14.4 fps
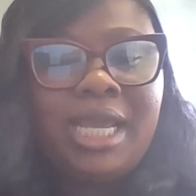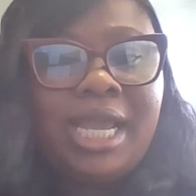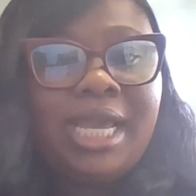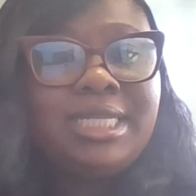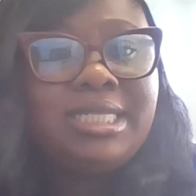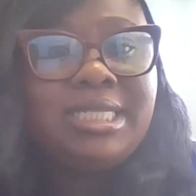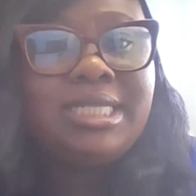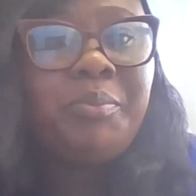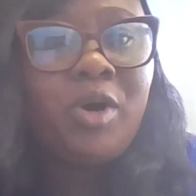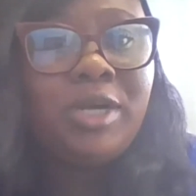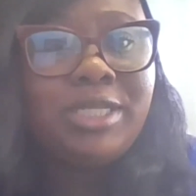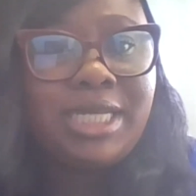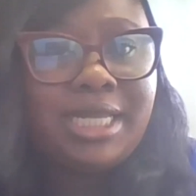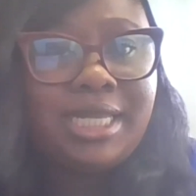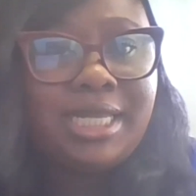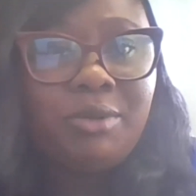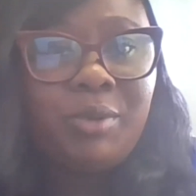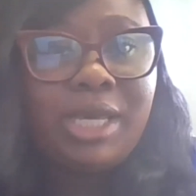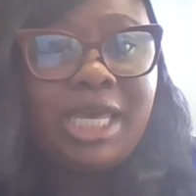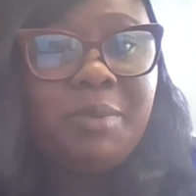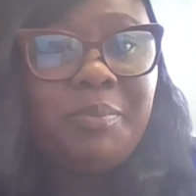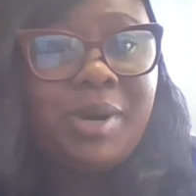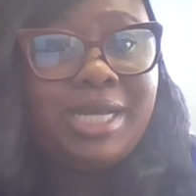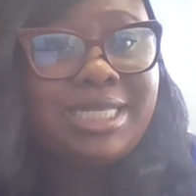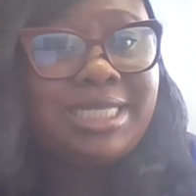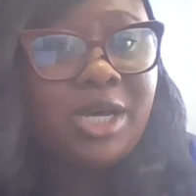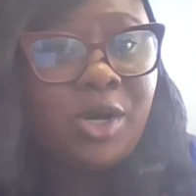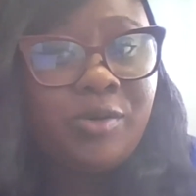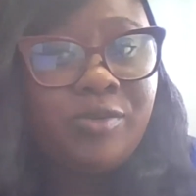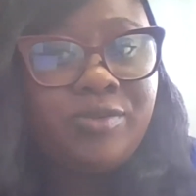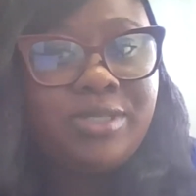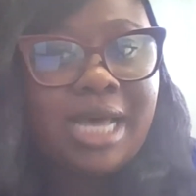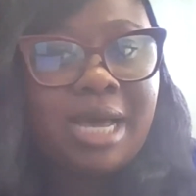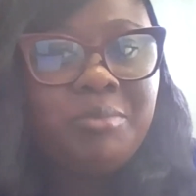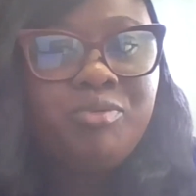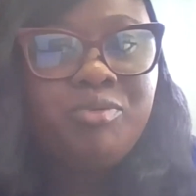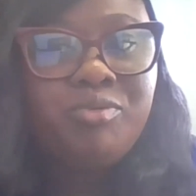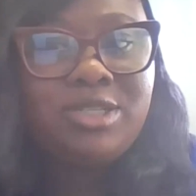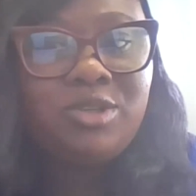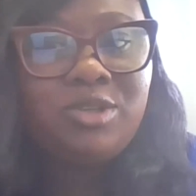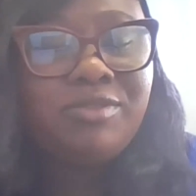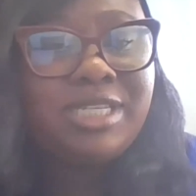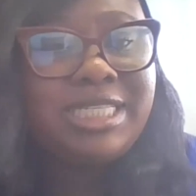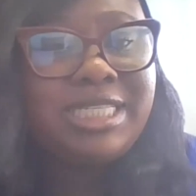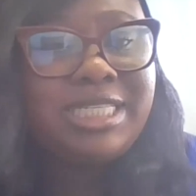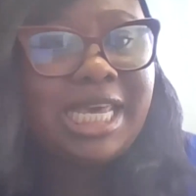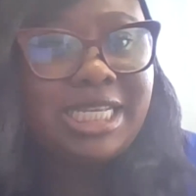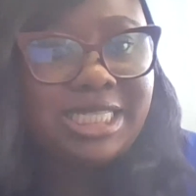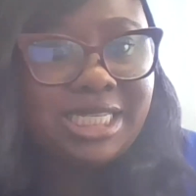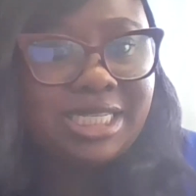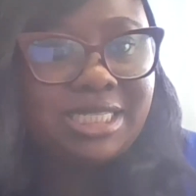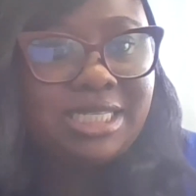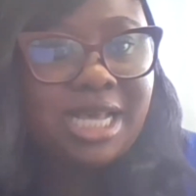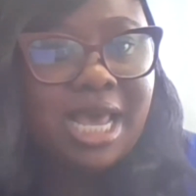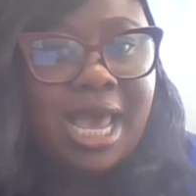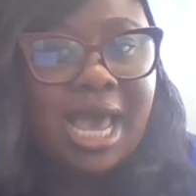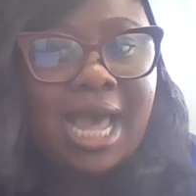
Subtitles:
It is important that we keep ourselves abreast of these cases